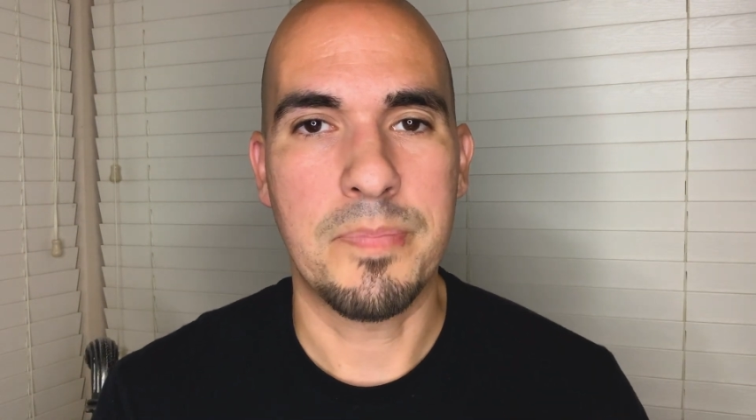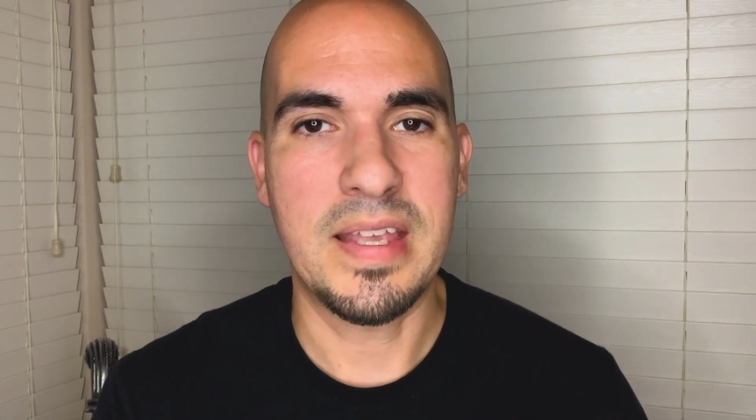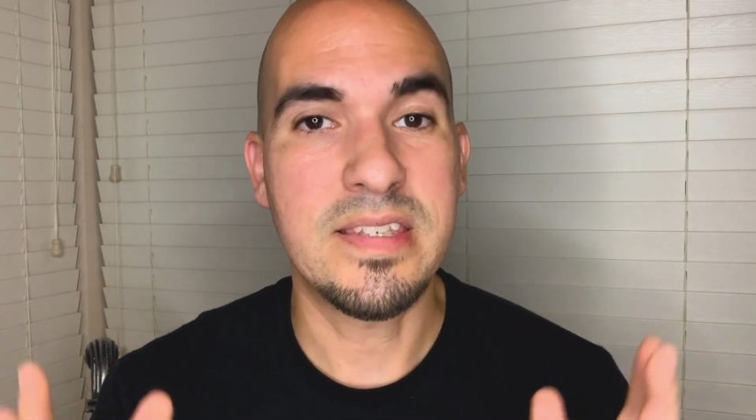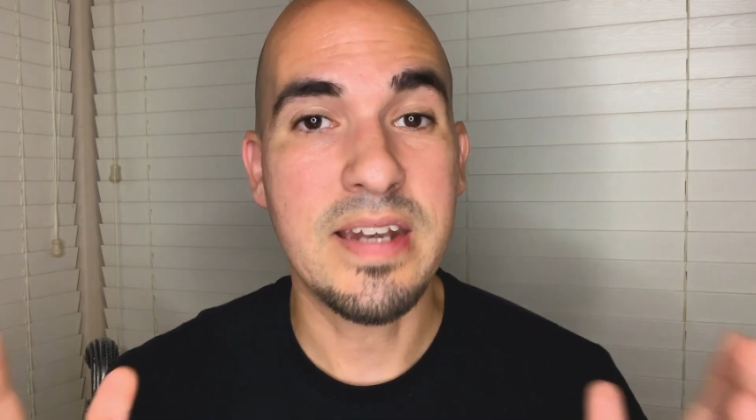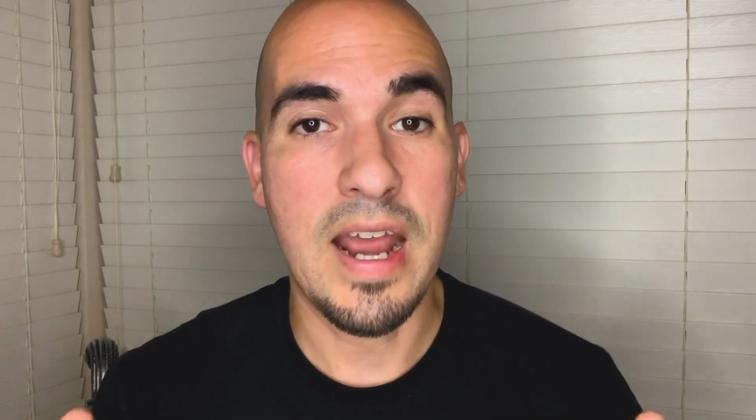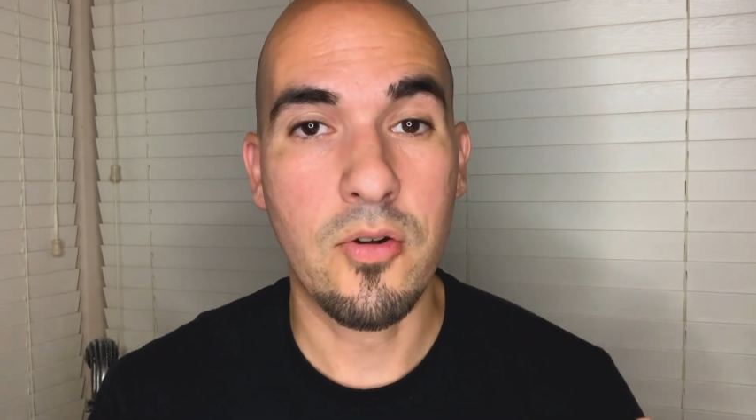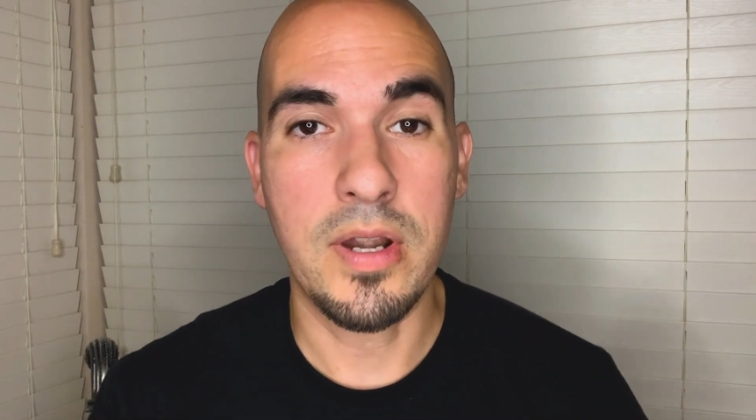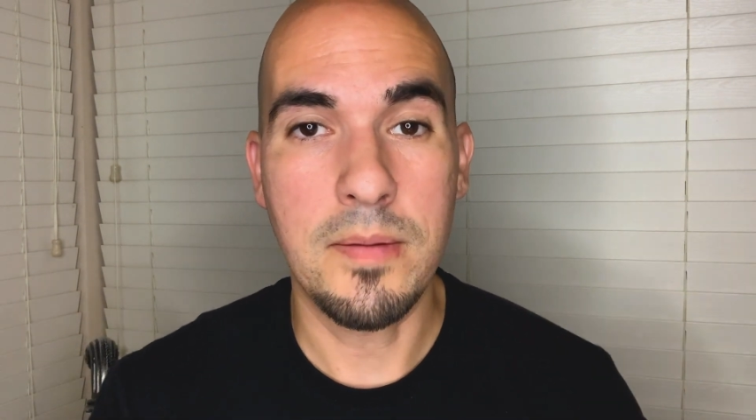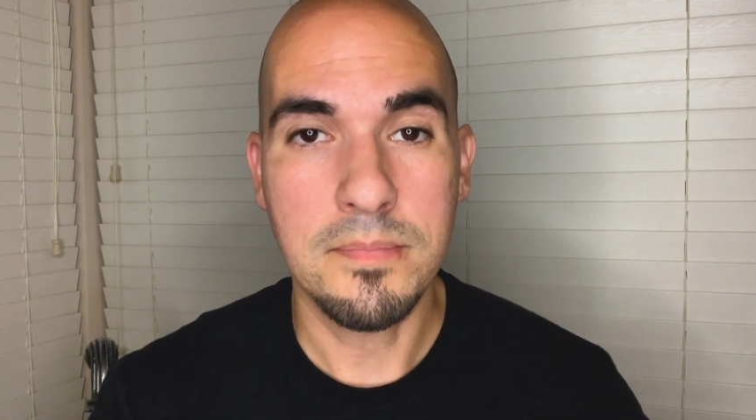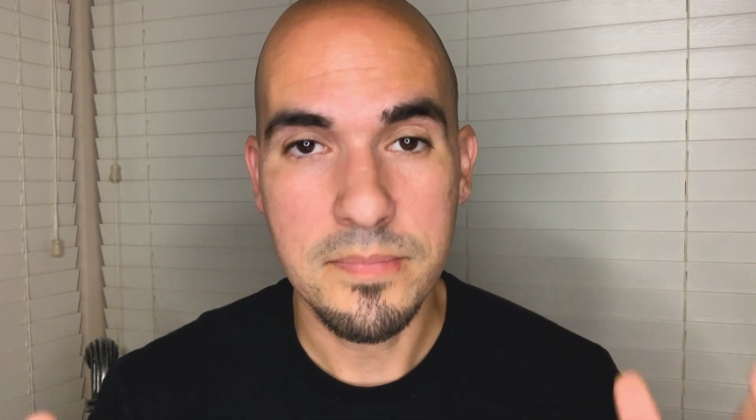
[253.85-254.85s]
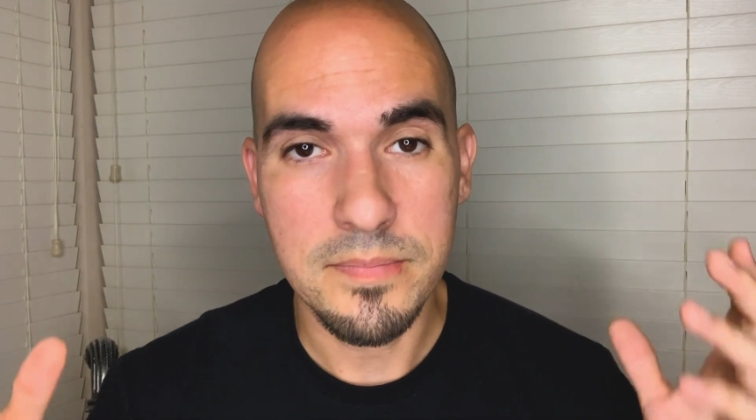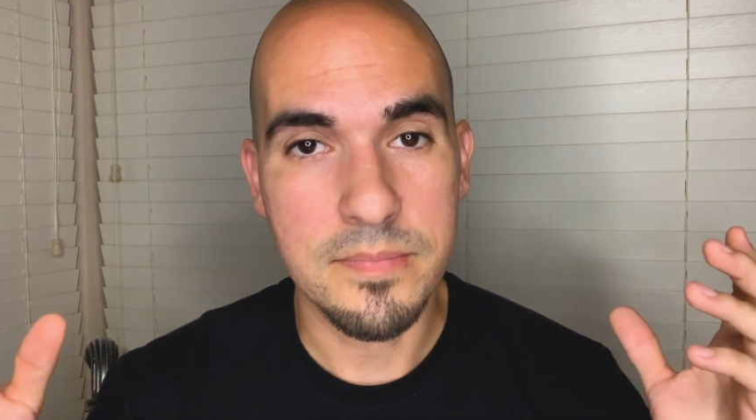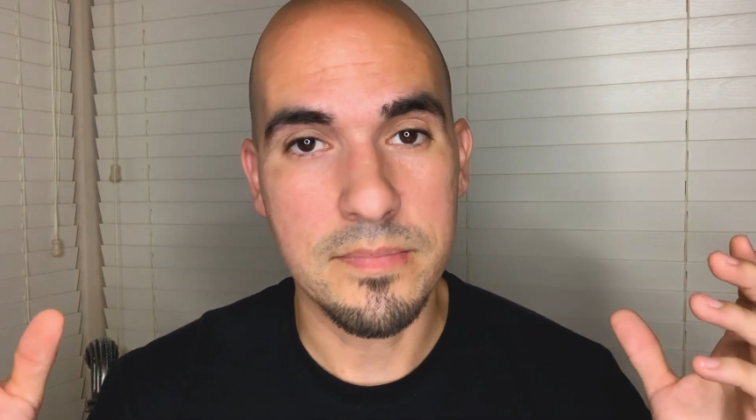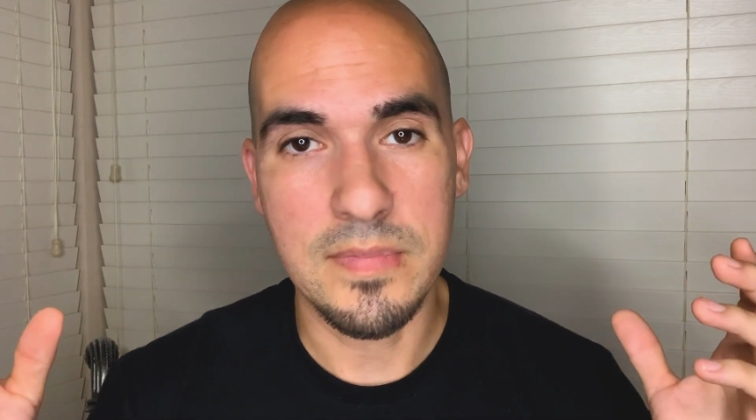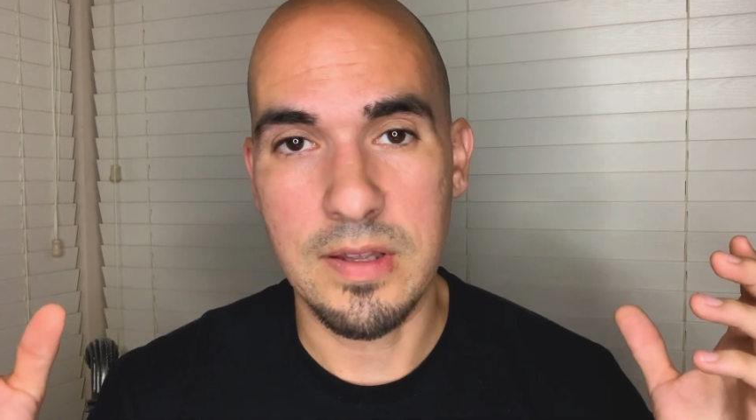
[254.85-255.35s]
it's an acronym,
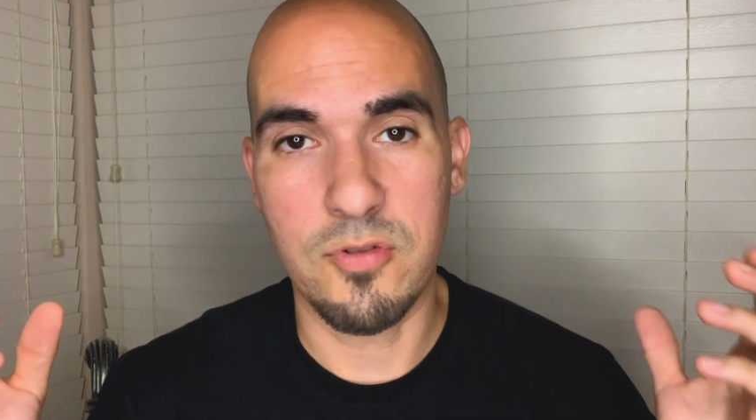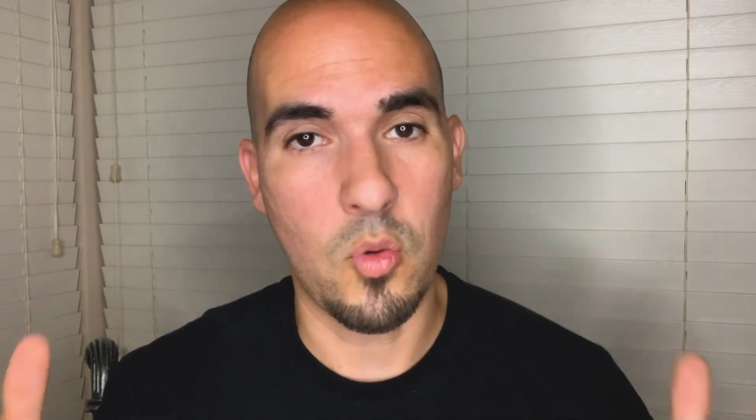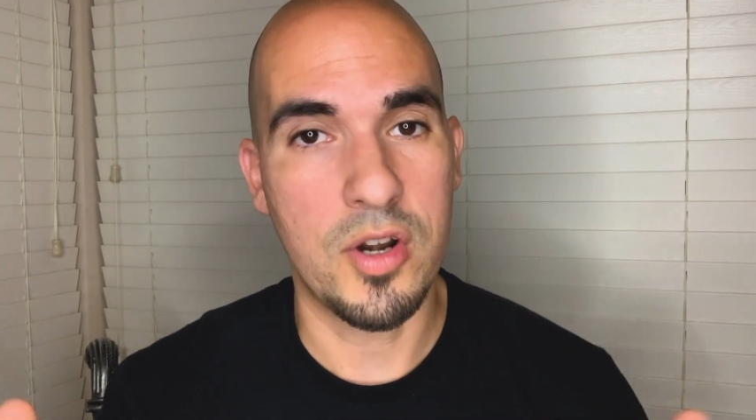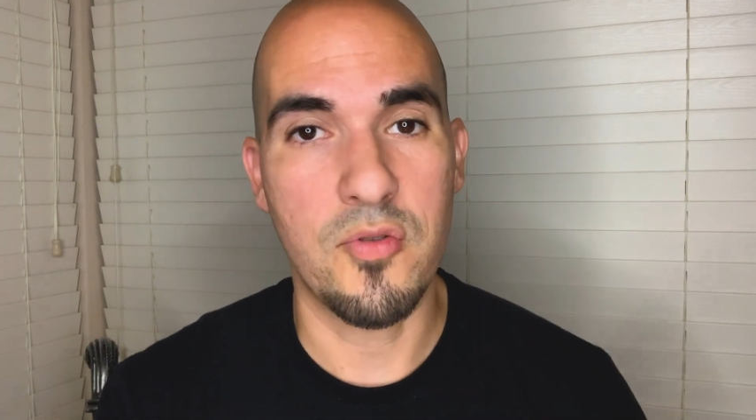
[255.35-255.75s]
if you want